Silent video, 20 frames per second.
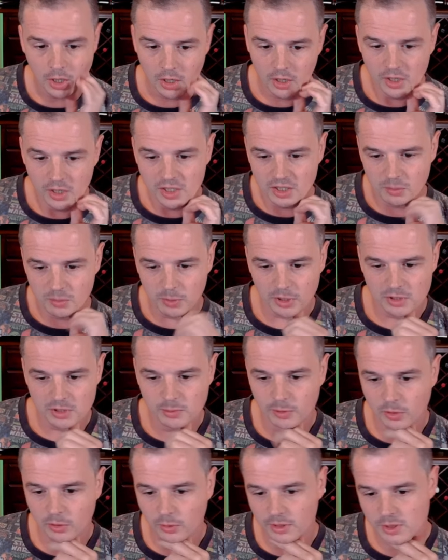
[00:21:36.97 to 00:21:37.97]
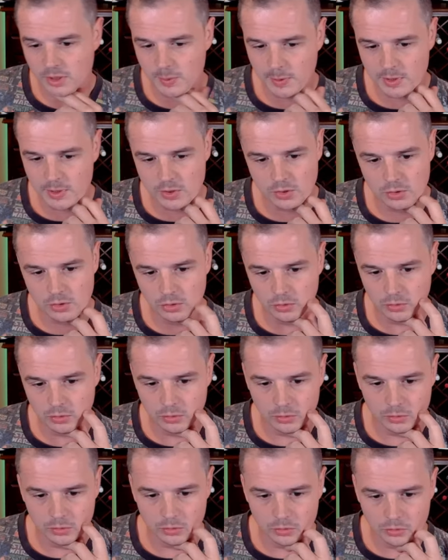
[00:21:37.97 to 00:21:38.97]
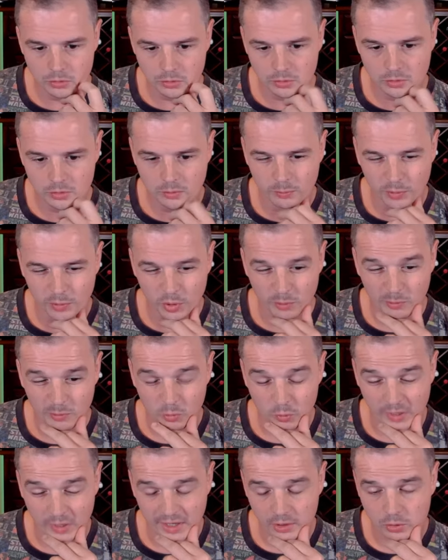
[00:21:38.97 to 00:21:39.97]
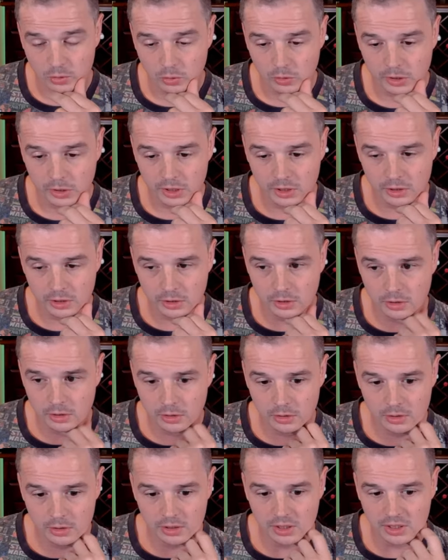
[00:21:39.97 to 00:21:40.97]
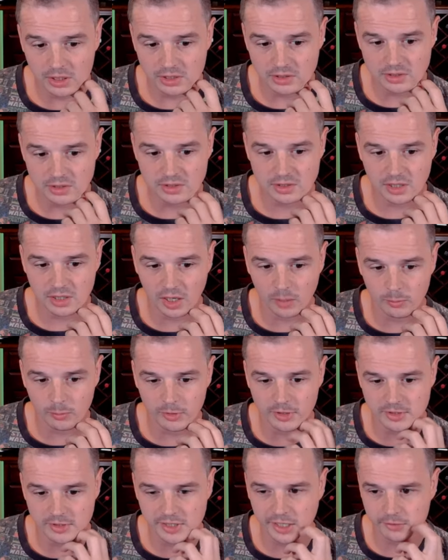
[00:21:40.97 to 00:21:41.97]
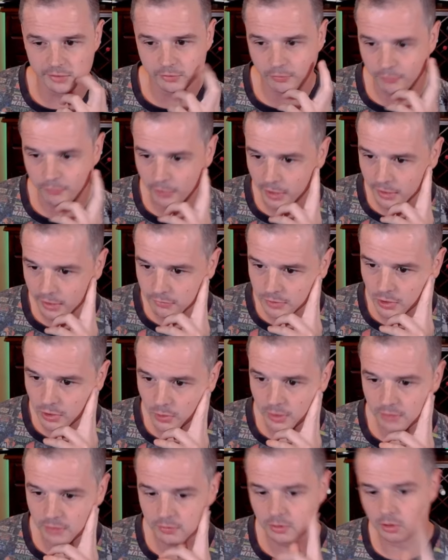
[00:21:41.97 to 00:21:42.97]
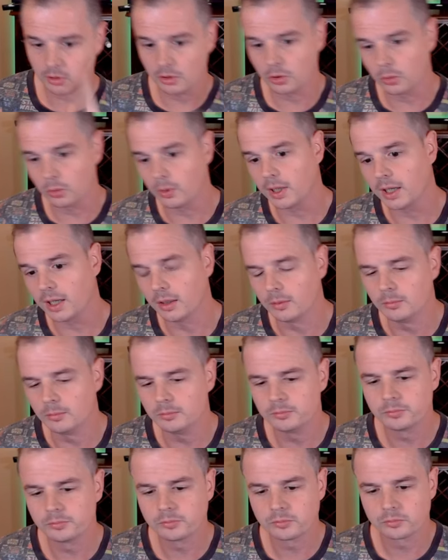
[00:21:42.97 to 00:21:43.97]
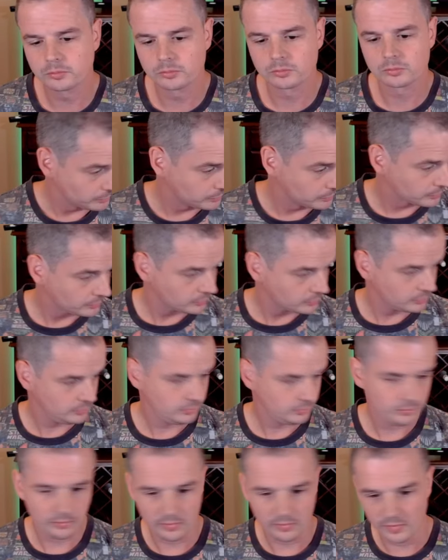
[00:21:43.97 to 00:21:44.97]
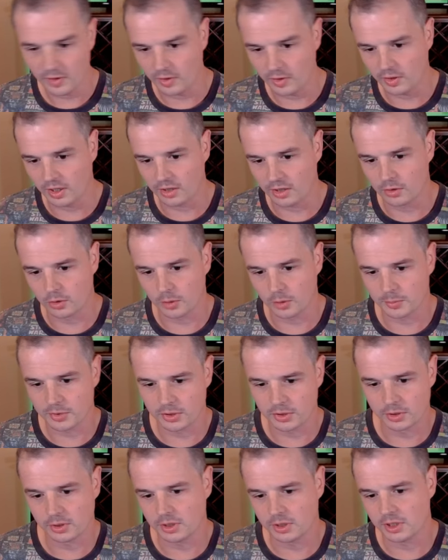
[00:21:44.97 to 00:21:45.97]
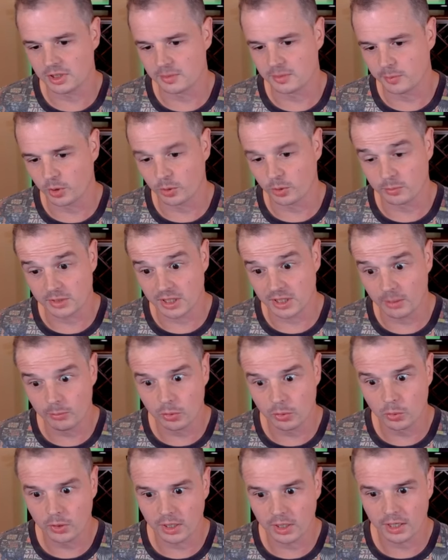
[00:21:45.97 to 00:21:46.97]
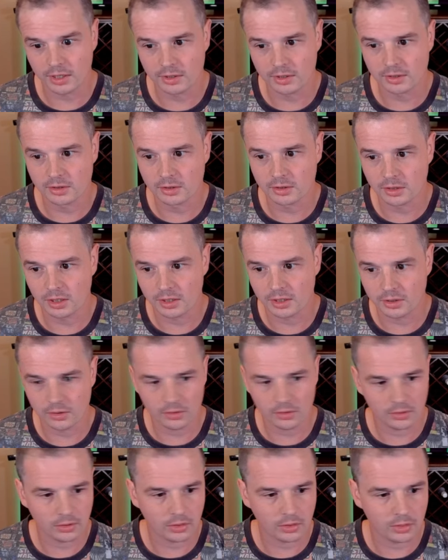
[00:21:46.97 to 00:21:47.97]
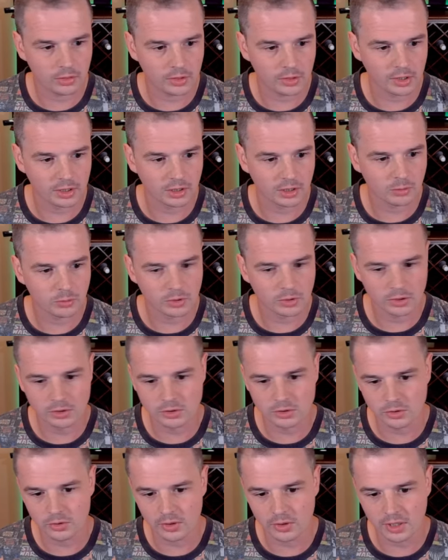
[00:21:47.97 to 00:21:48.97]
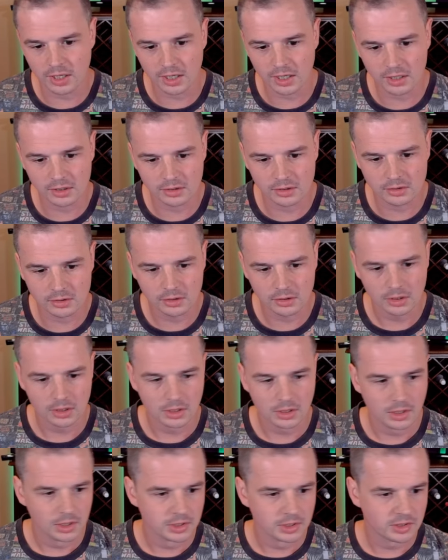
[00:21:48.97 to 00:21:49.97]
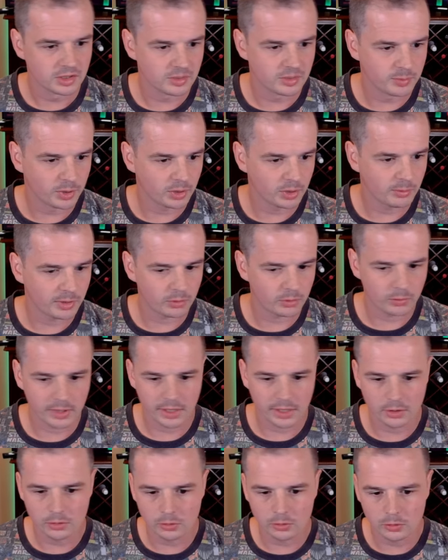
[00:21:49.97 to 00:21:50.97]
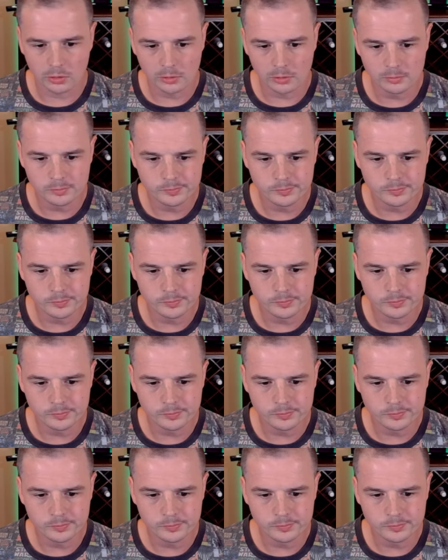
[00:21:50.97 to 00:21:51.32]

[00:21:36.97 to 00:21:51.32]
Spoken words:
It's possible we're supposed to bottom a Rancor here and just keep the attack for 5 going for a little while. The other option is bottom Temple Garden. I don't think I want to do that. Let's just bottom our Rancor.